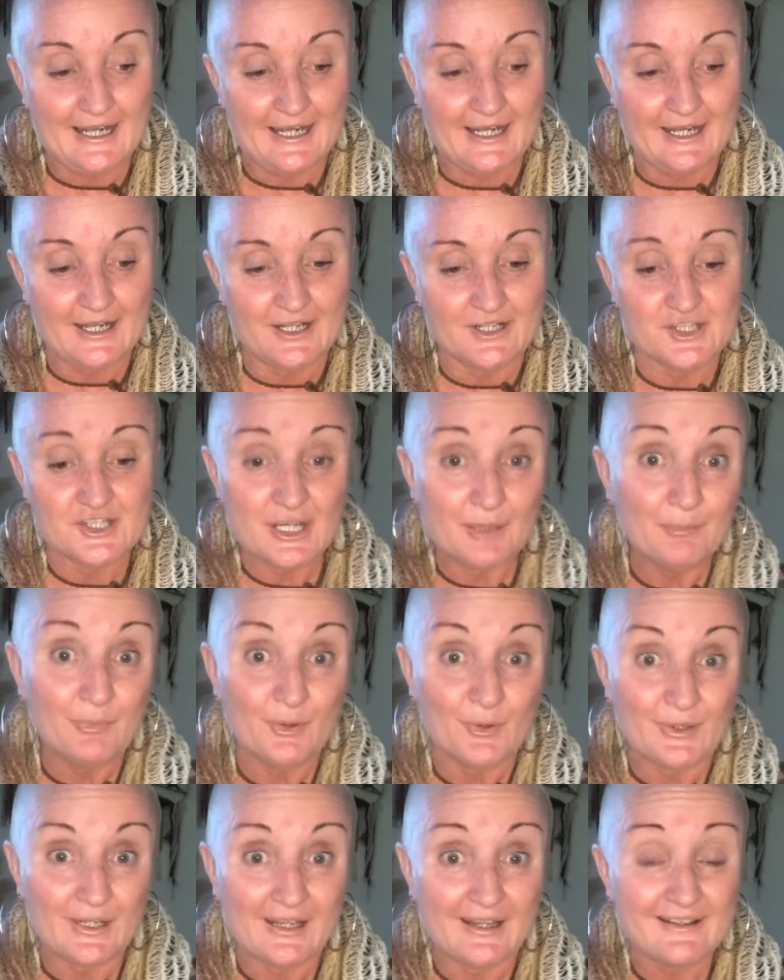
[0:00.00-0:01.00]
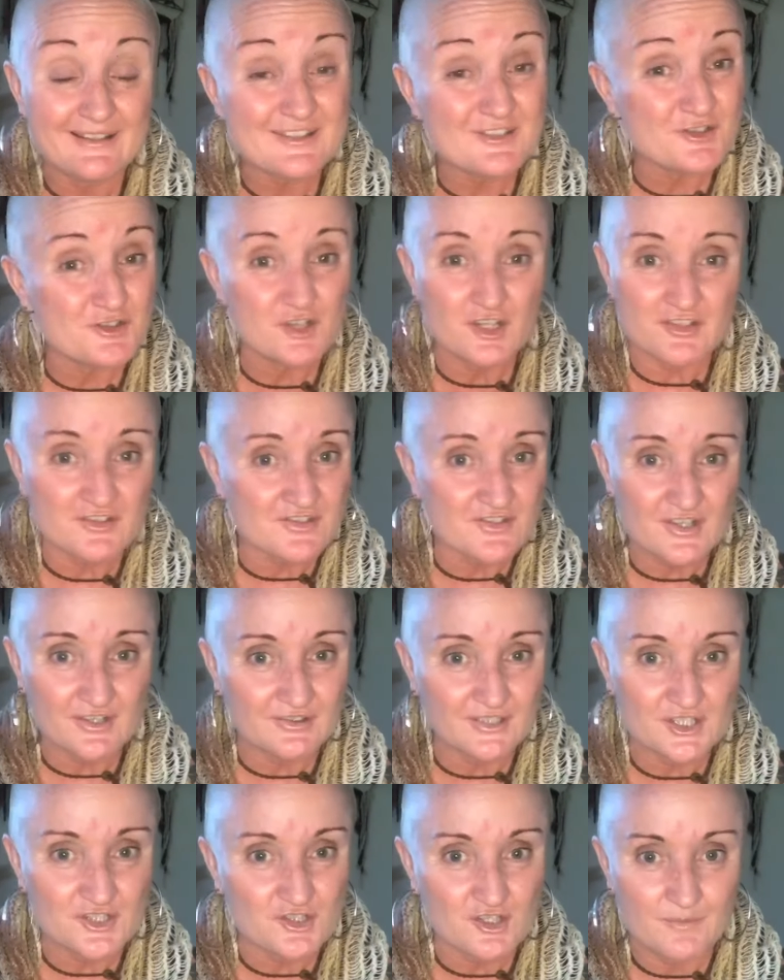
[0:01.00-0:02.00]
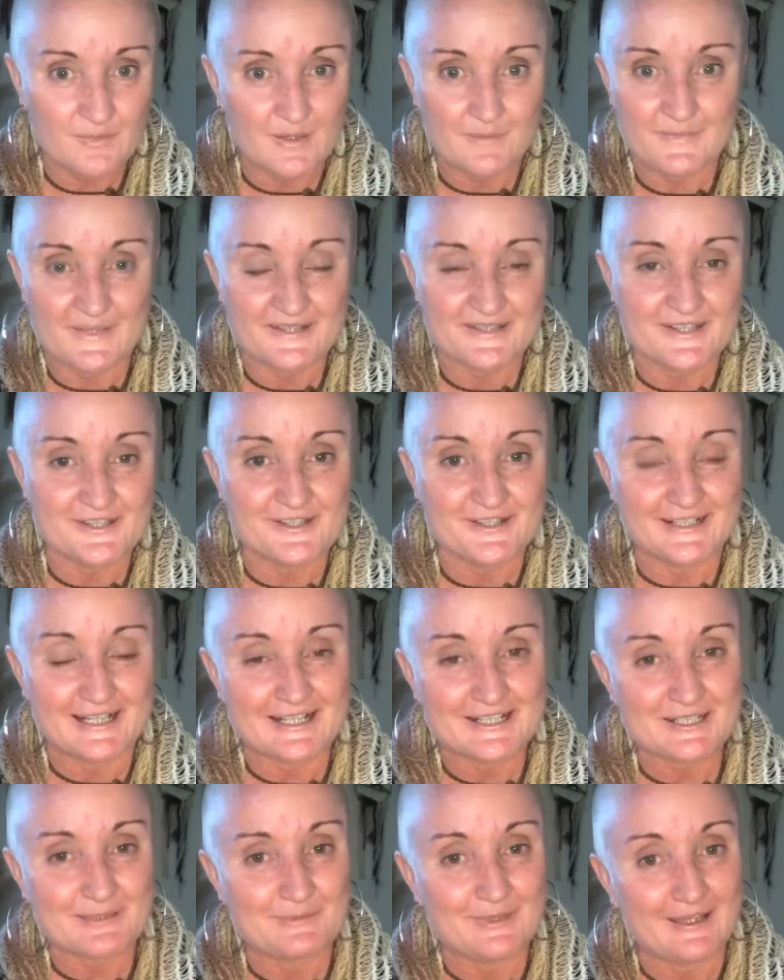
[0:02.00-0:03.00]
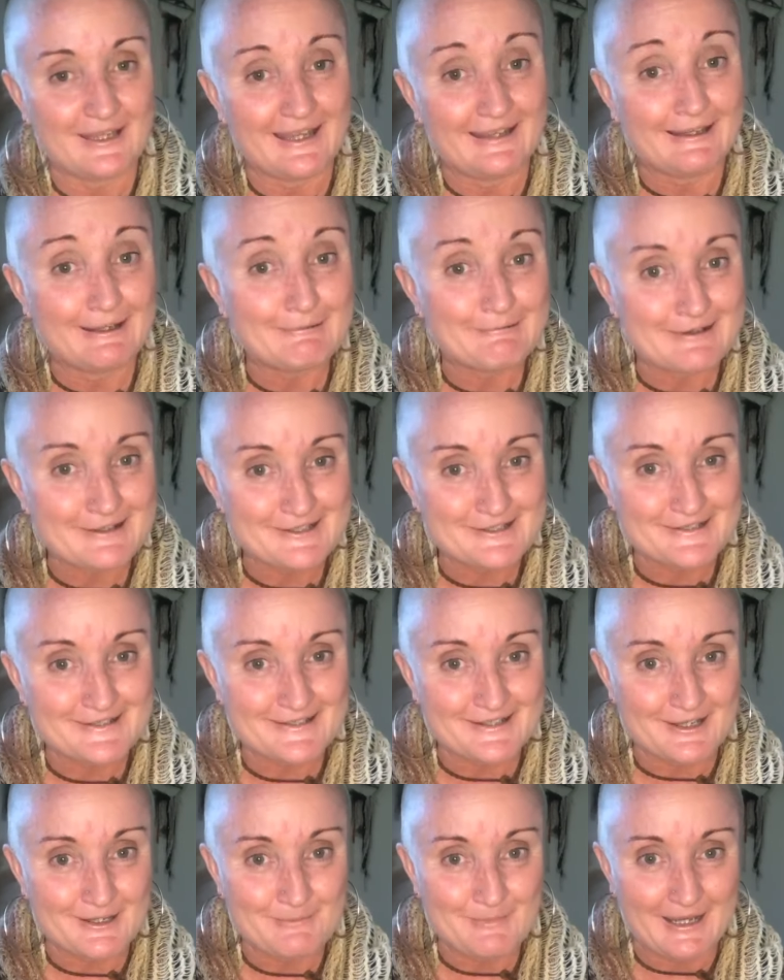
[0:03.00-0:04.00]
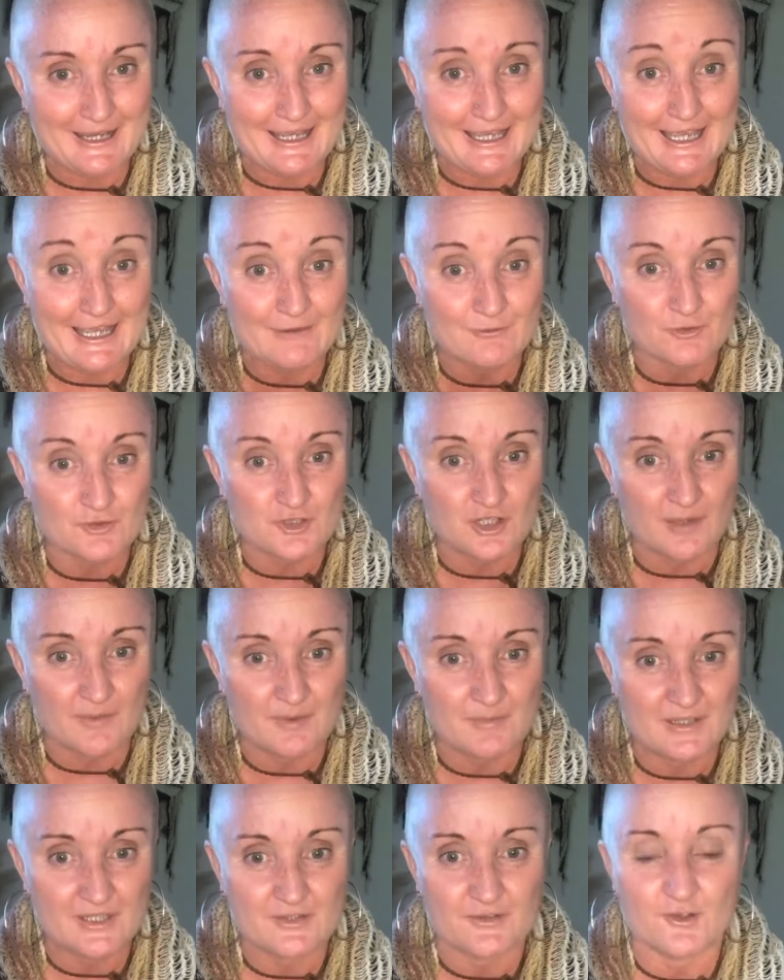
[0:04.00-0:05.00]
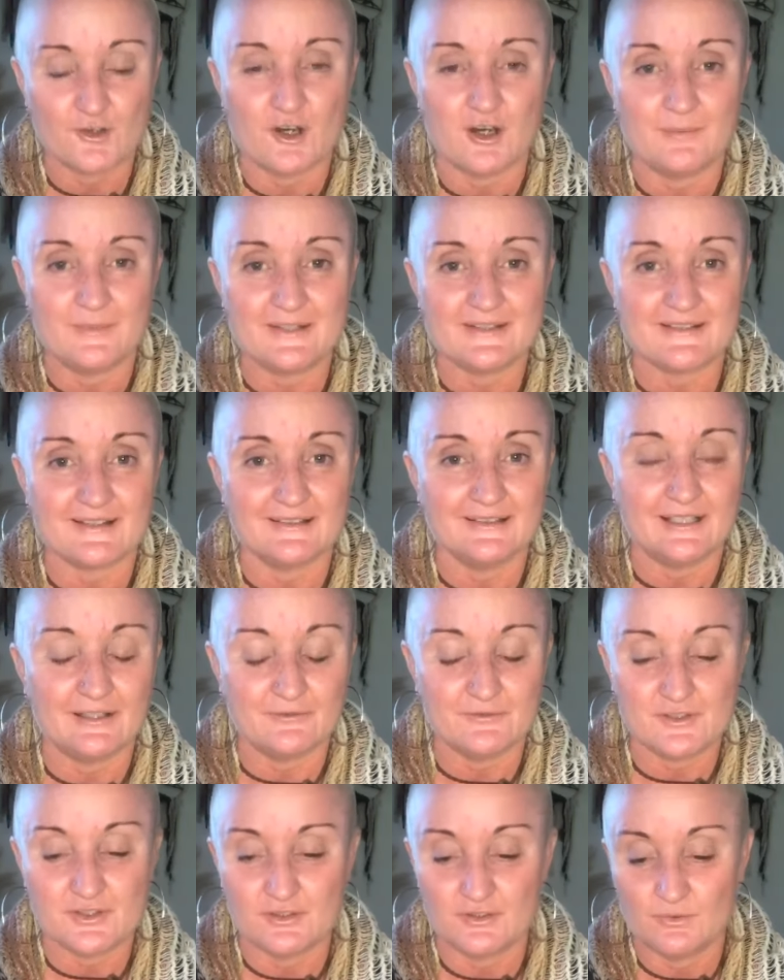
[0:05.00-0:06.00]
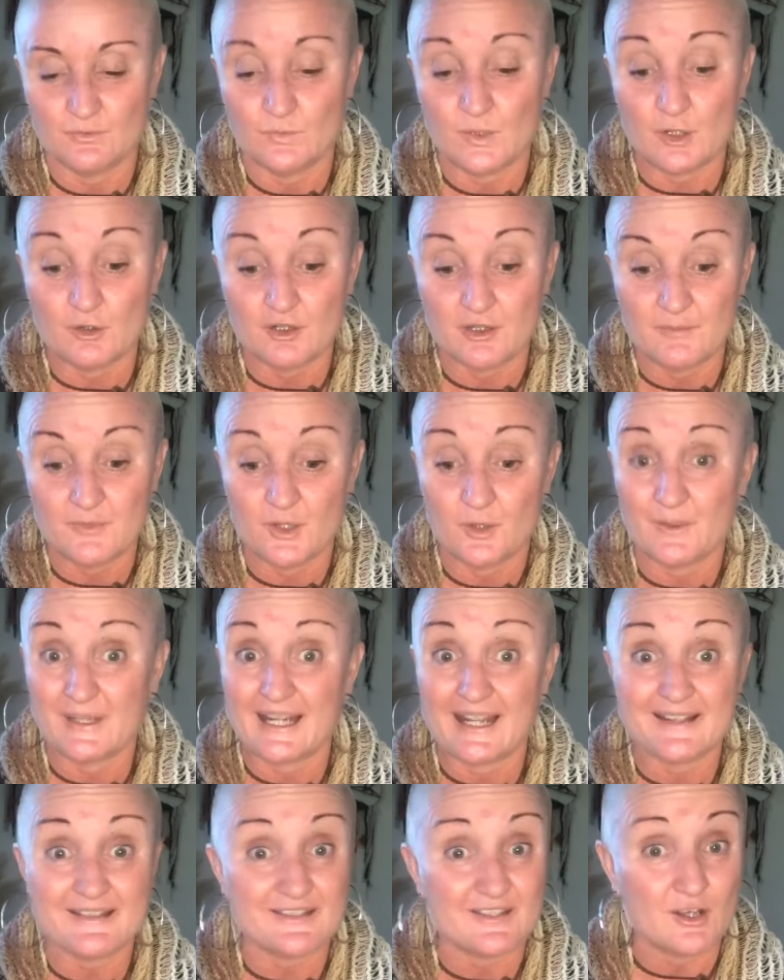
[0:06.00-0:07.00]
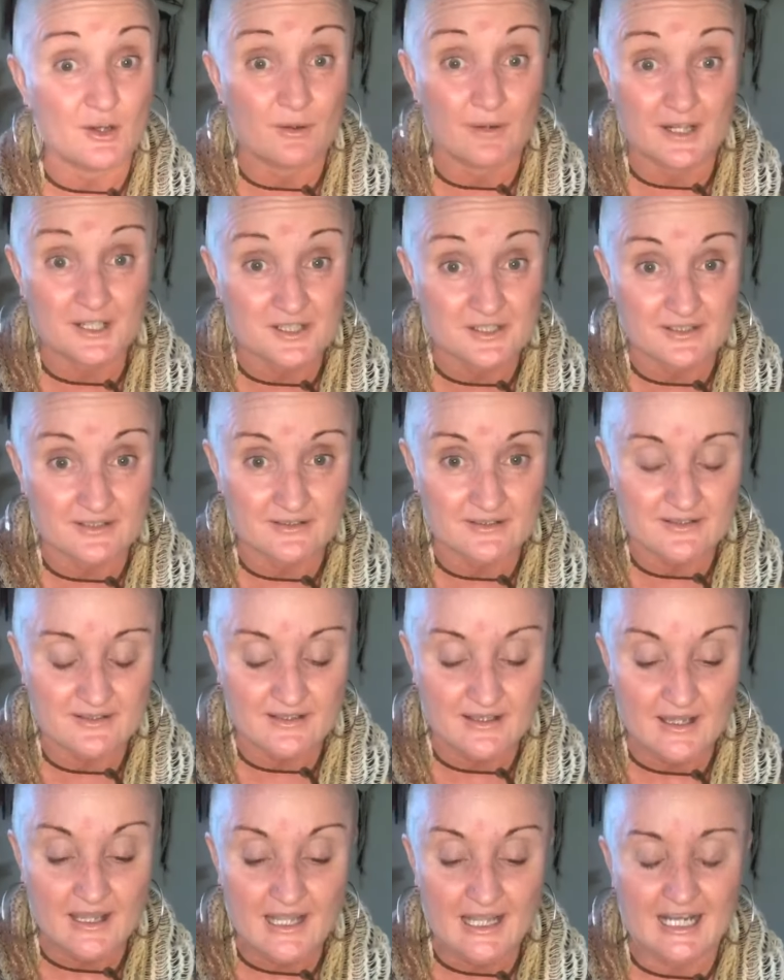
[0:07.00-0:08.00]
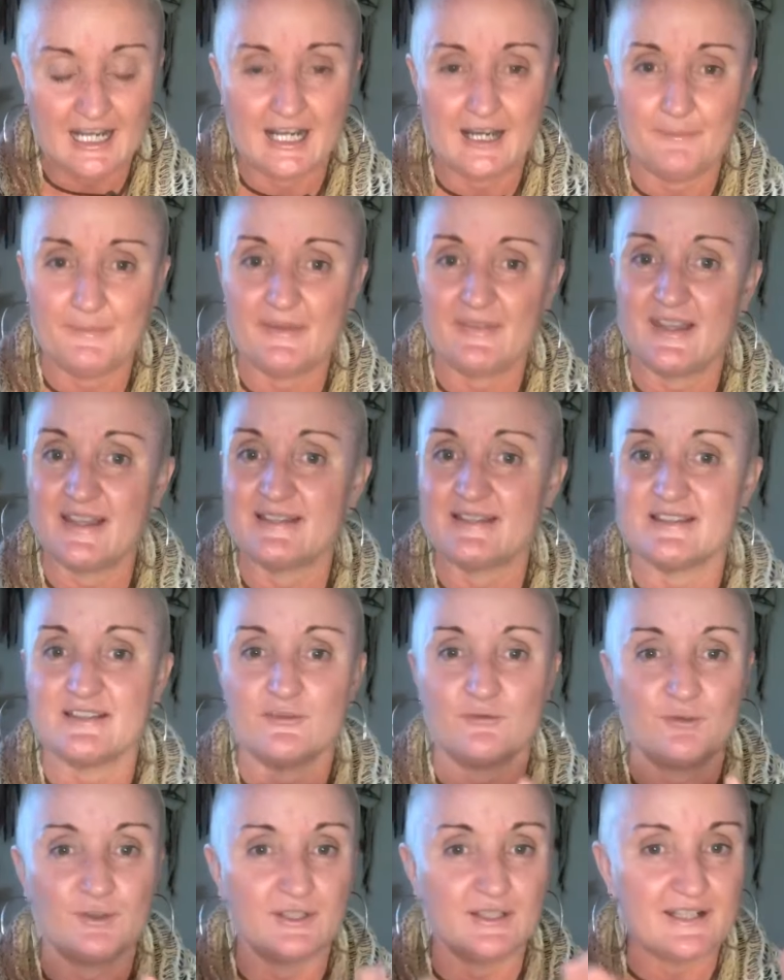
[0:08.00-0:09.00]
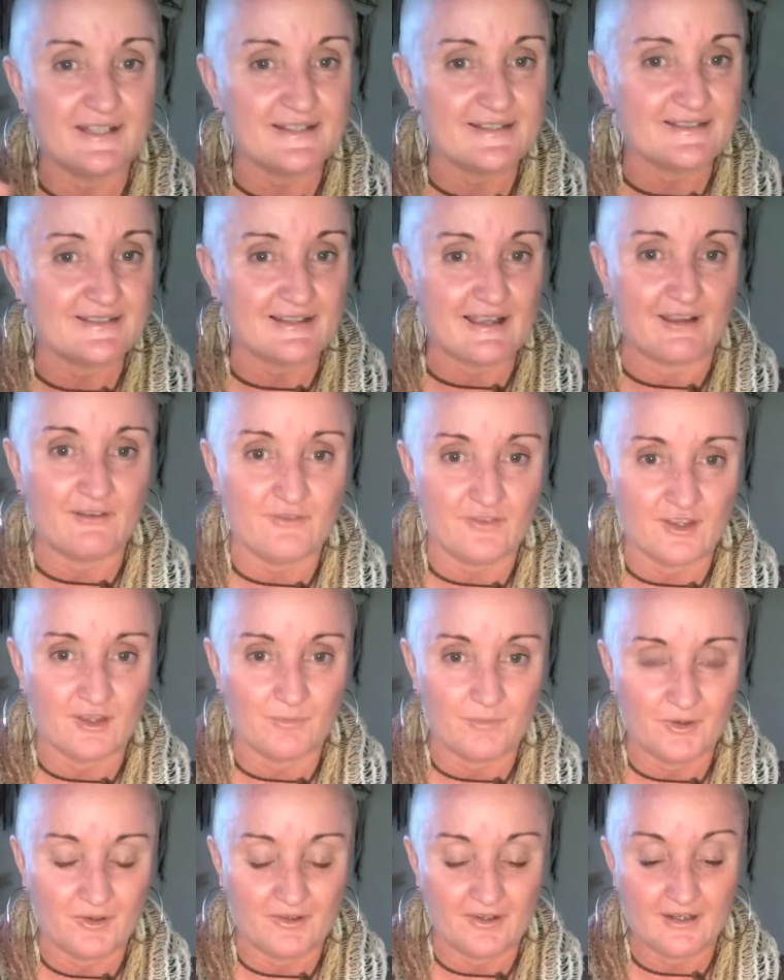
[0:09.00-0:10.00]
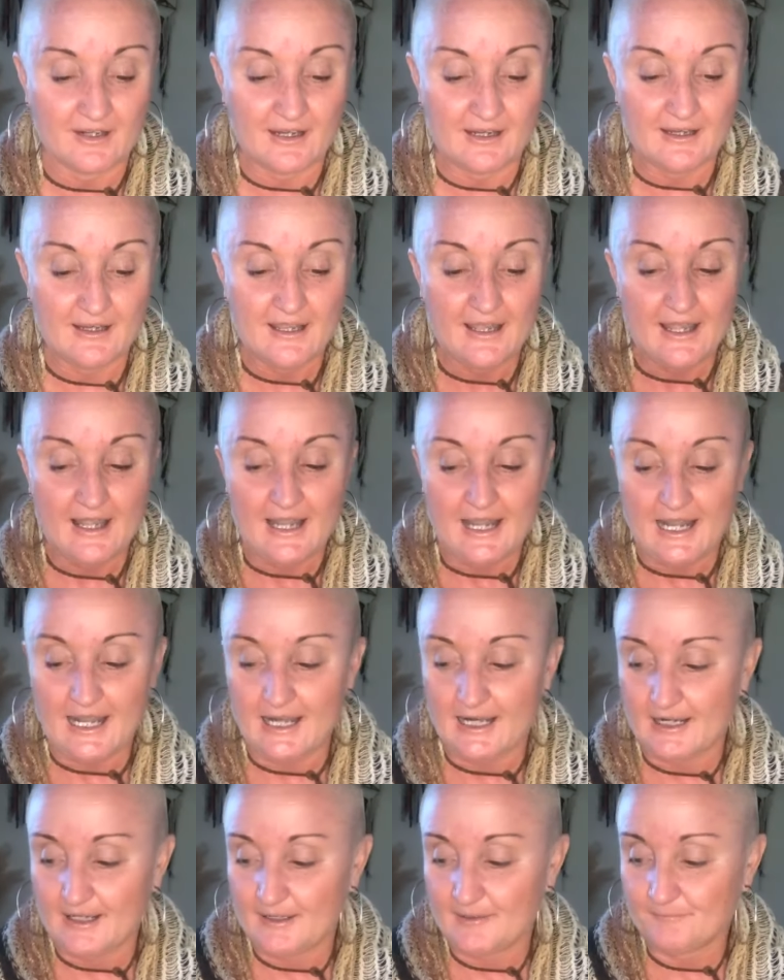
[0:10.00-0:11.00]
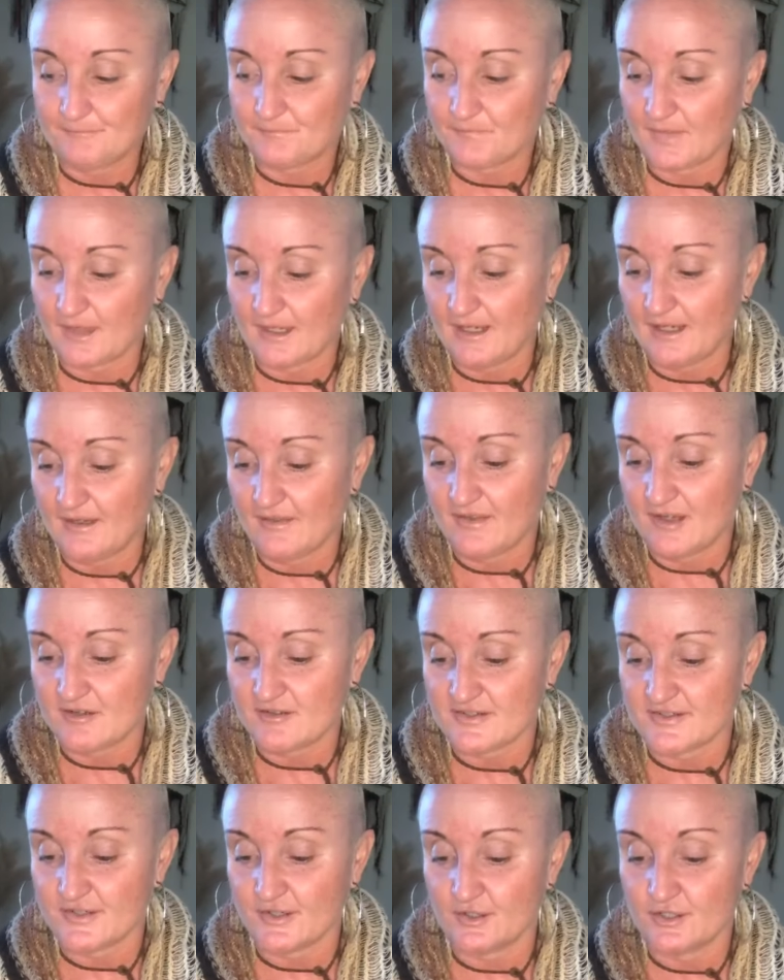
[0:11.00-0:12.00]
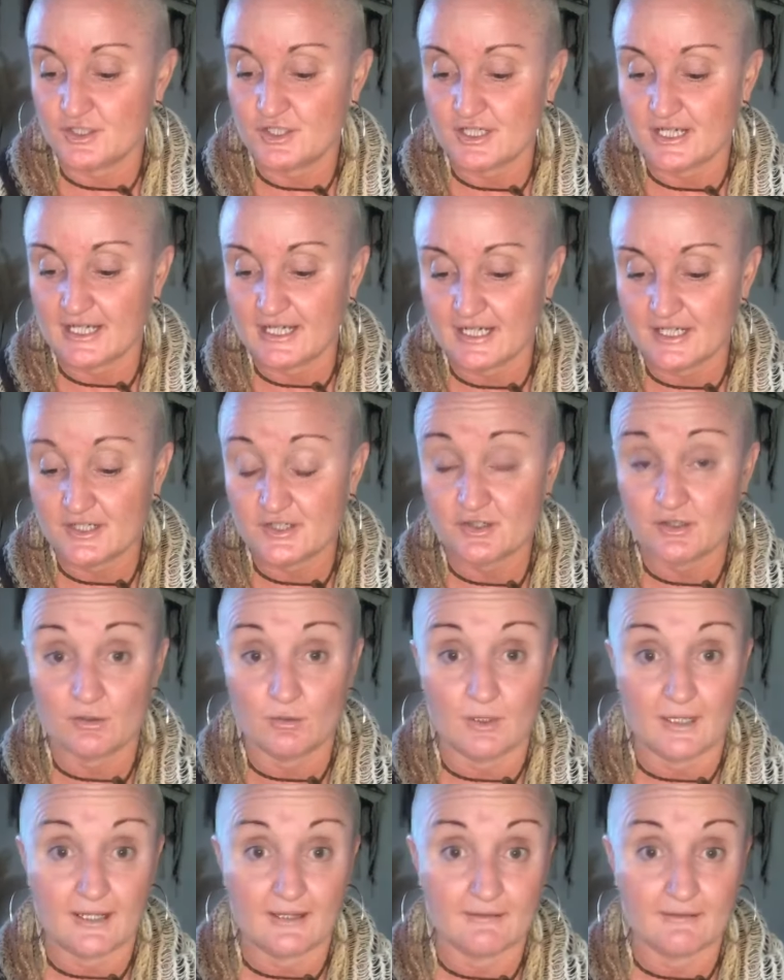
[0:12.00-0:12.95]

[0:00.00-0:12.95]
jump on in. Certainly shoot me a message and ask me any questions that you may have, or type them into the comments. I'd love to welcome you and answer your questions. This is a really safe community. There is no judge. Quite